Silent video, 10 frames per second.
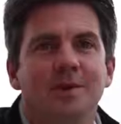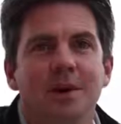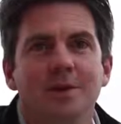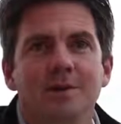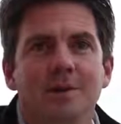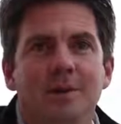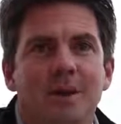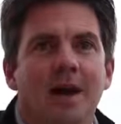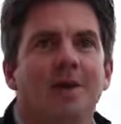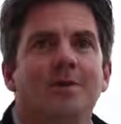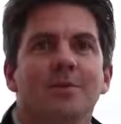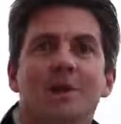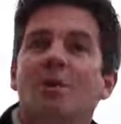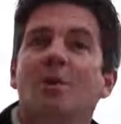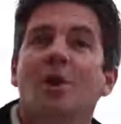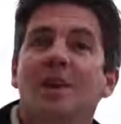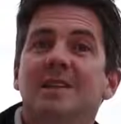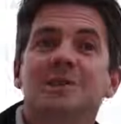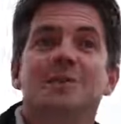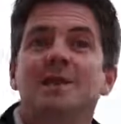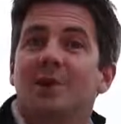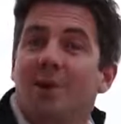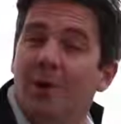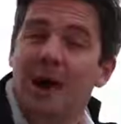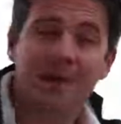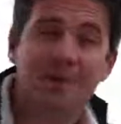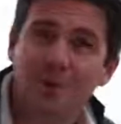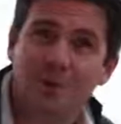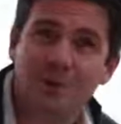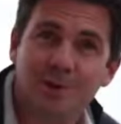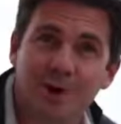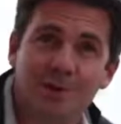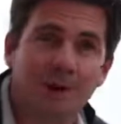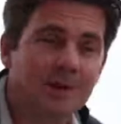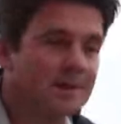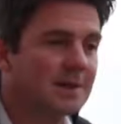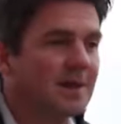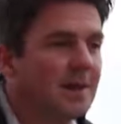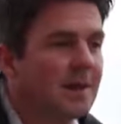if we don't use our account, we don't log into Etoro at all for 12 months,